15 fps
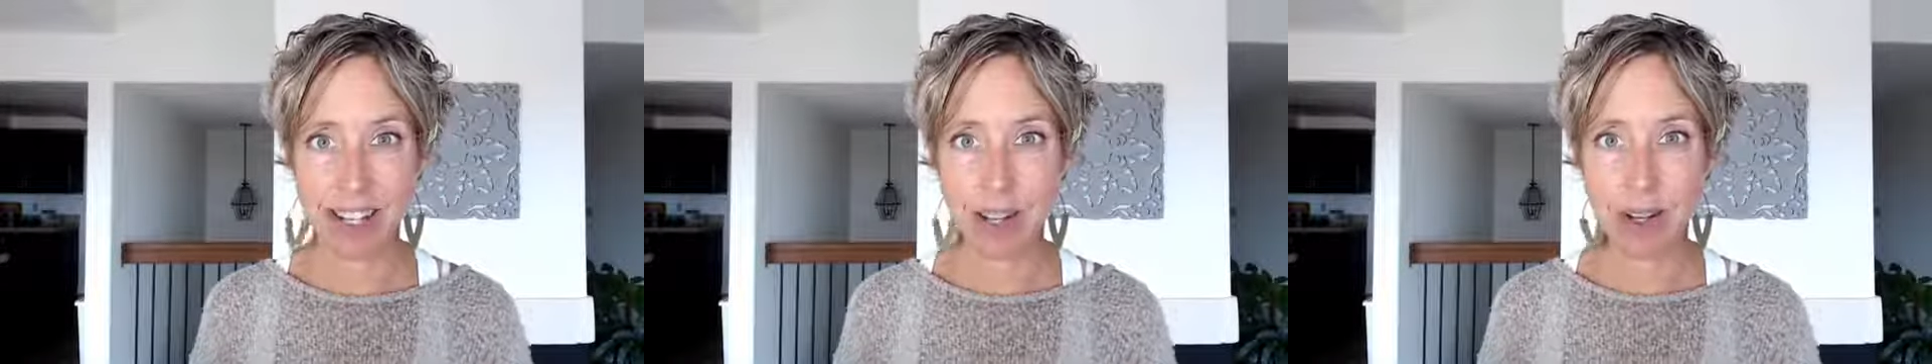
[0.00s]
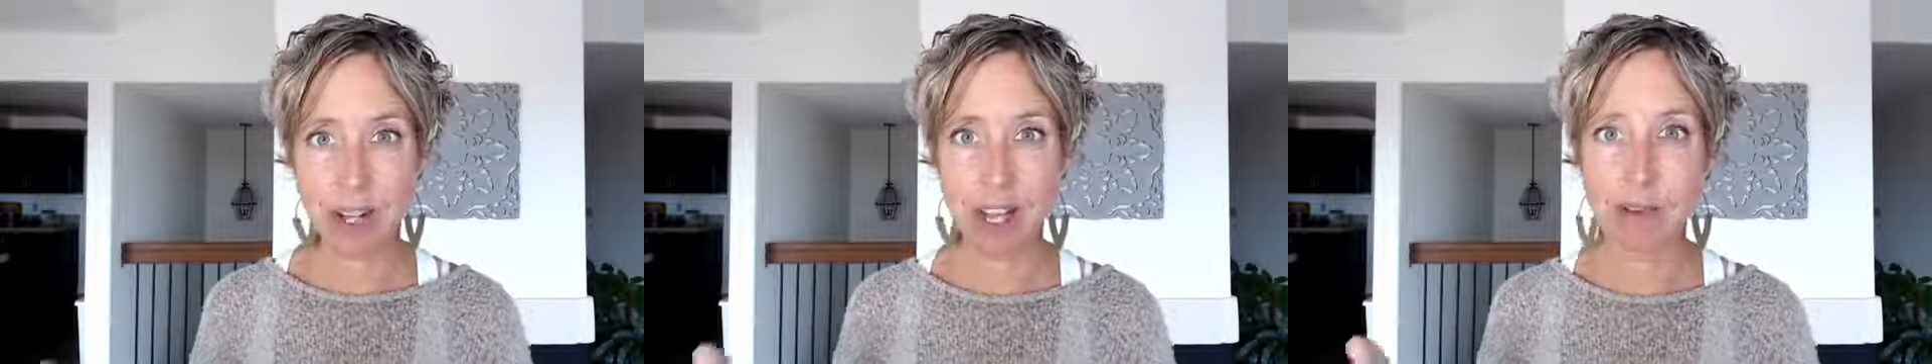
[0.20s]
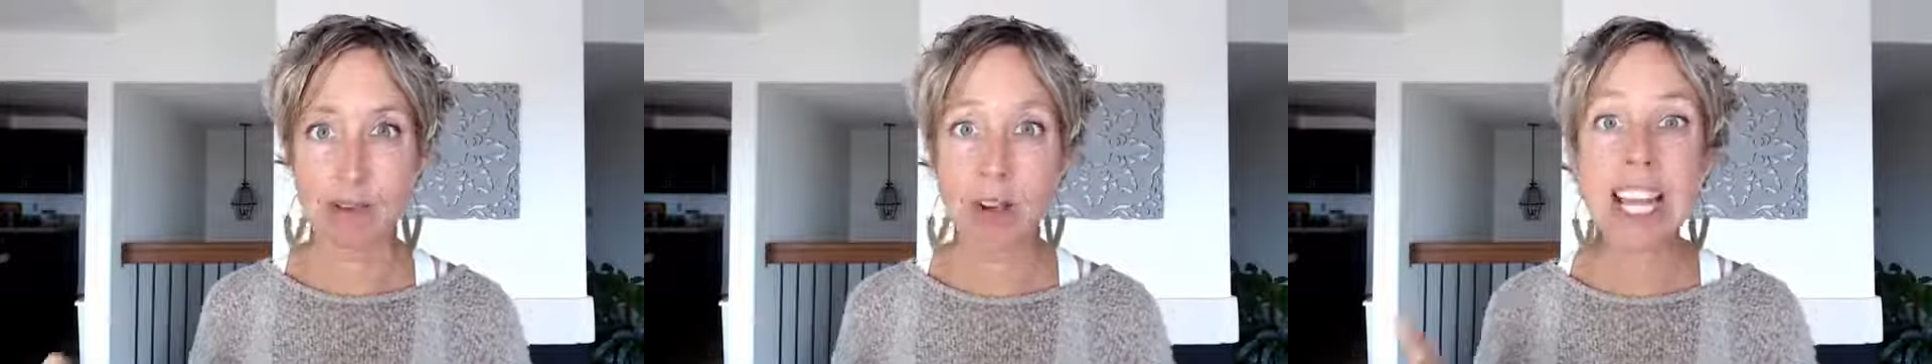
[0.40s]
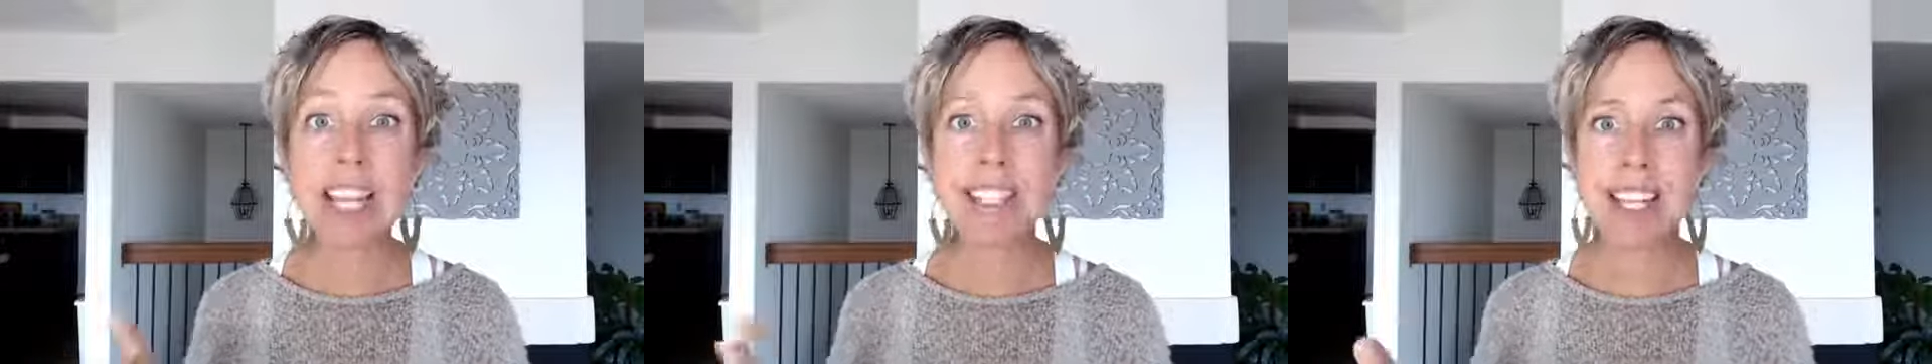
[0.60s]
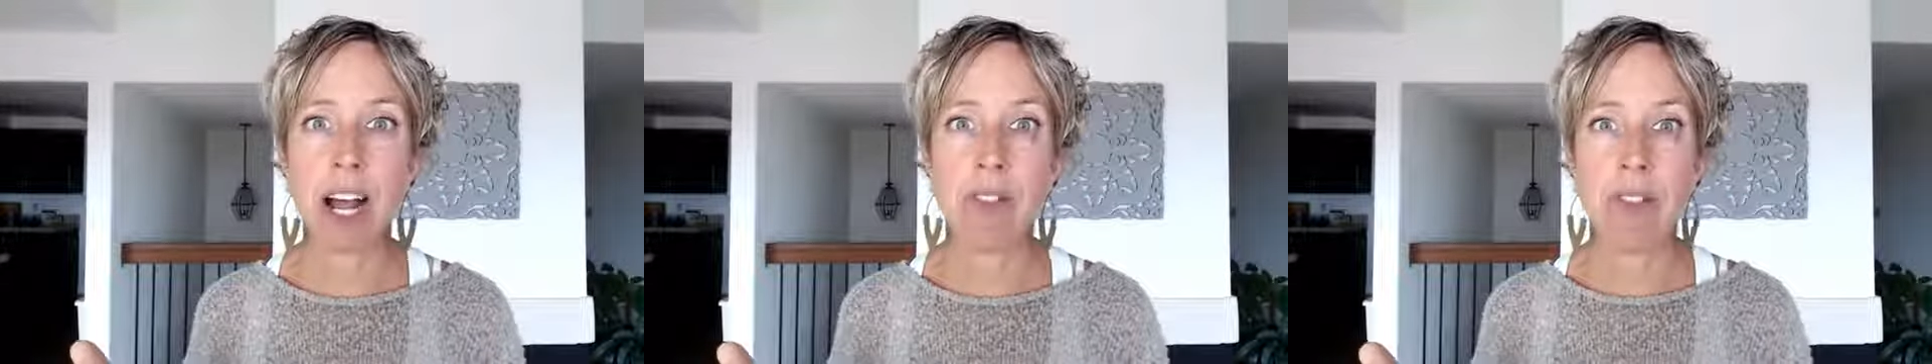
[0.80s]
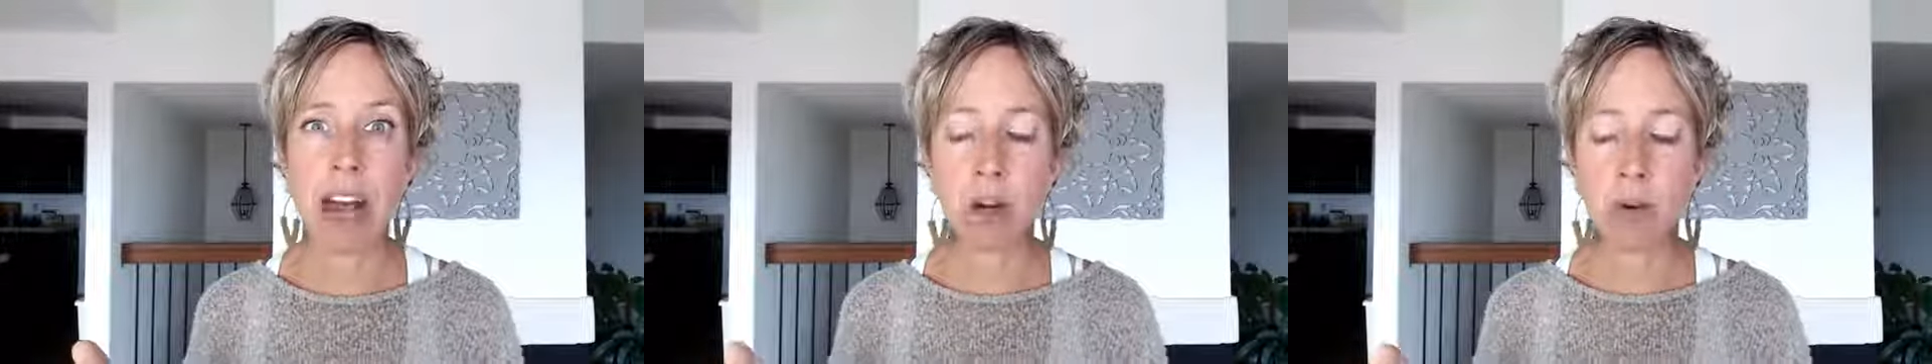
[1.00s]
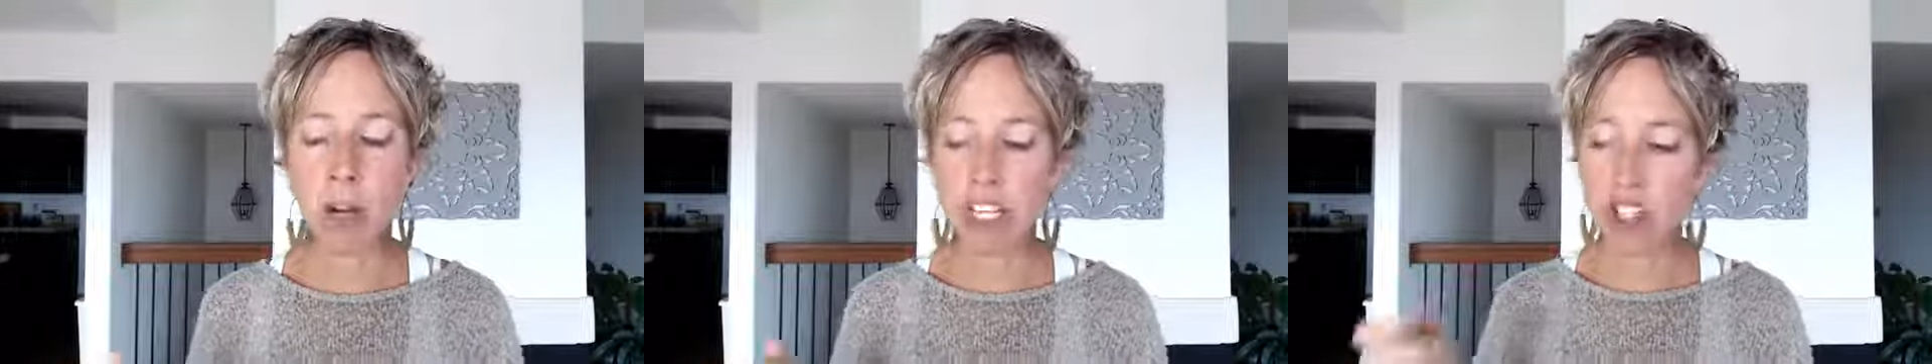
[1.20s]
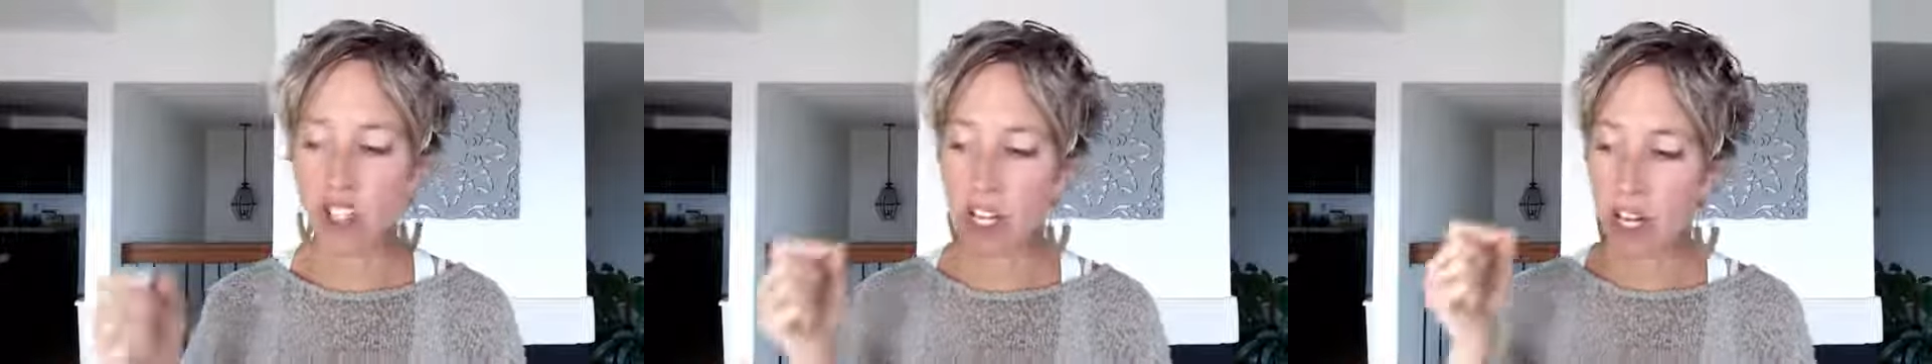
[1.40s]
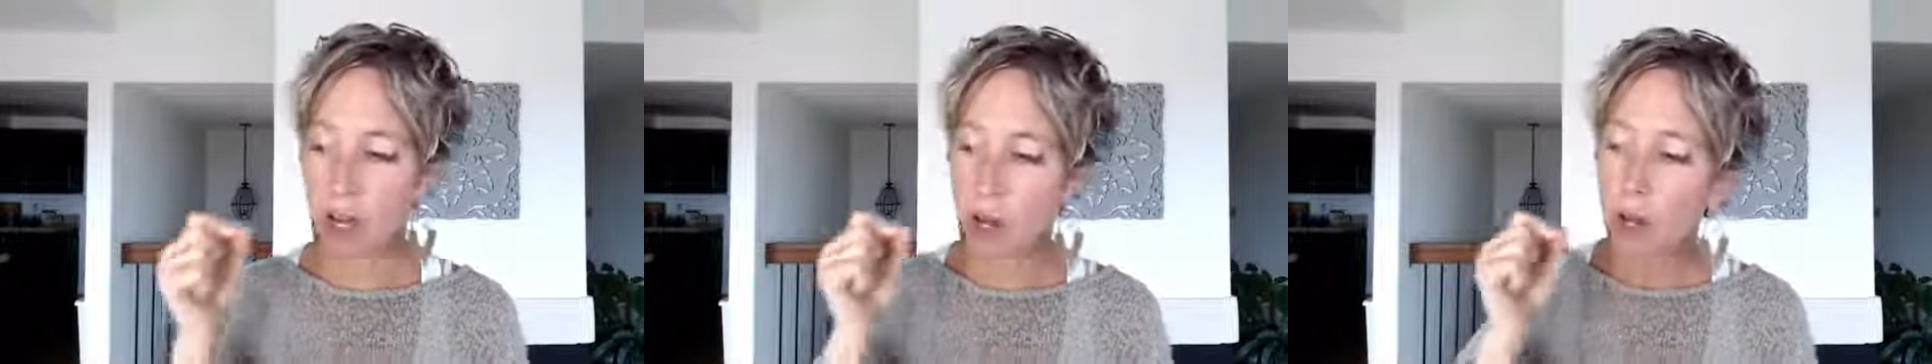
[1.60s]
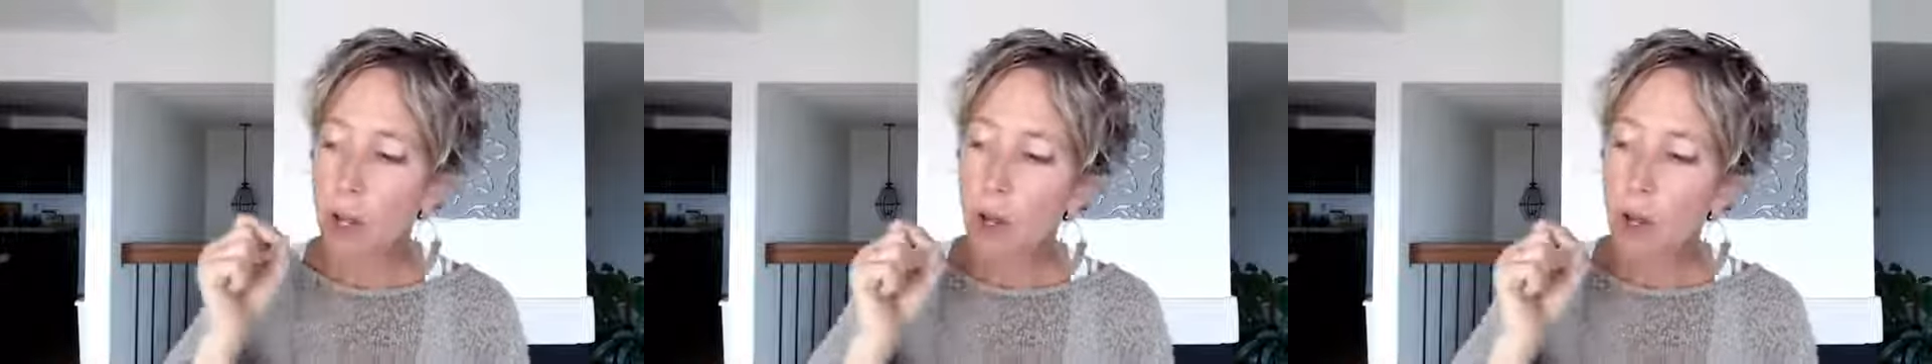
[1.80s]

Okay, write down that question.